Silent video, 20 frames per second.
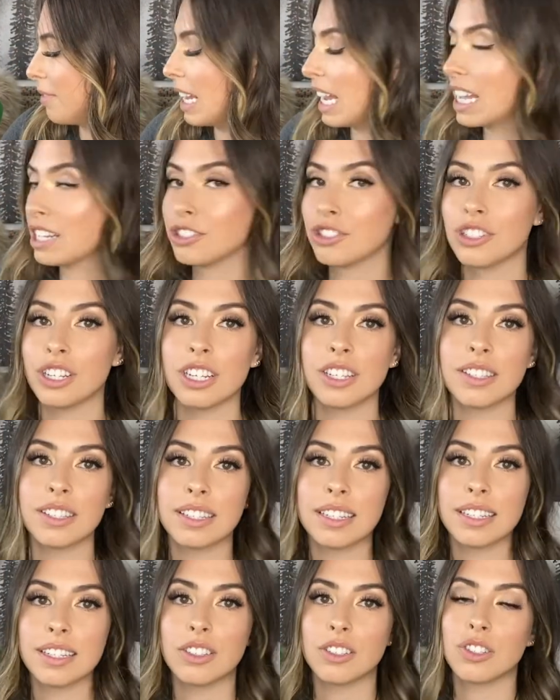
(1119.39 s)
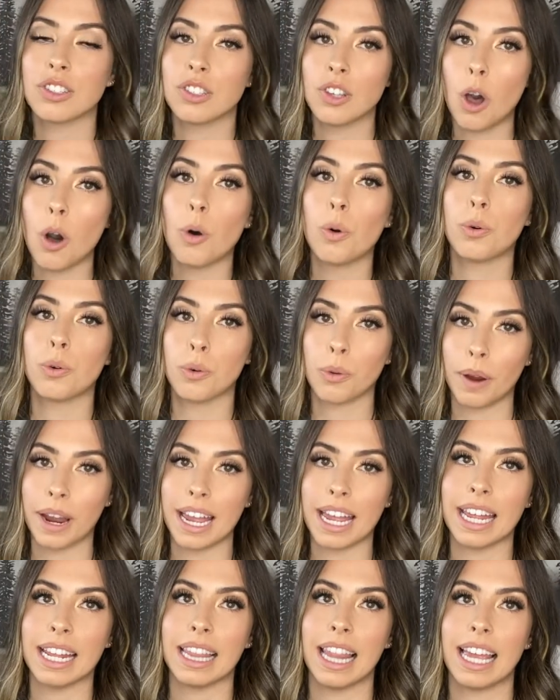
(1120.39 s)
it's just so
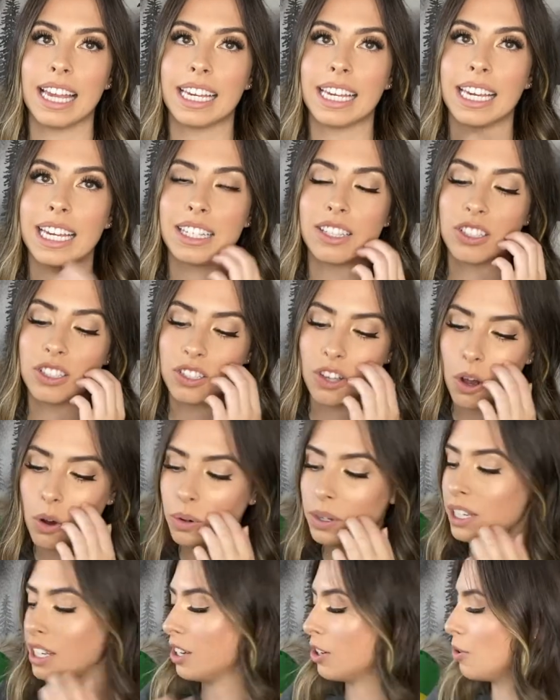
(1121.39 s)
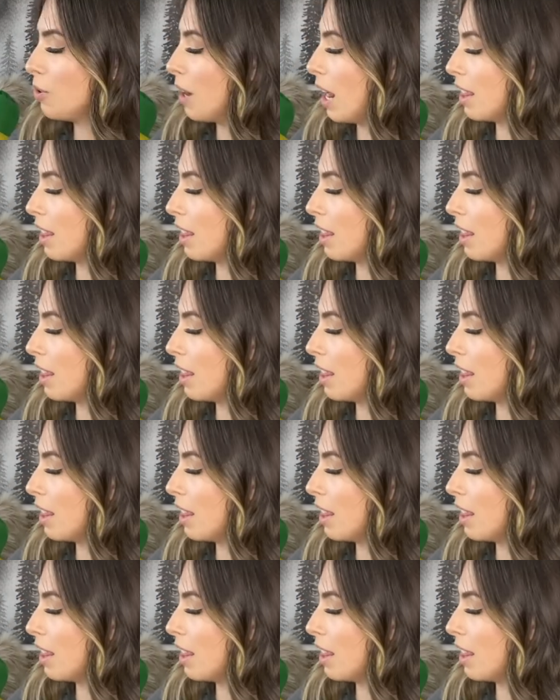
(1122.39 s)
great. Like, it's so cute.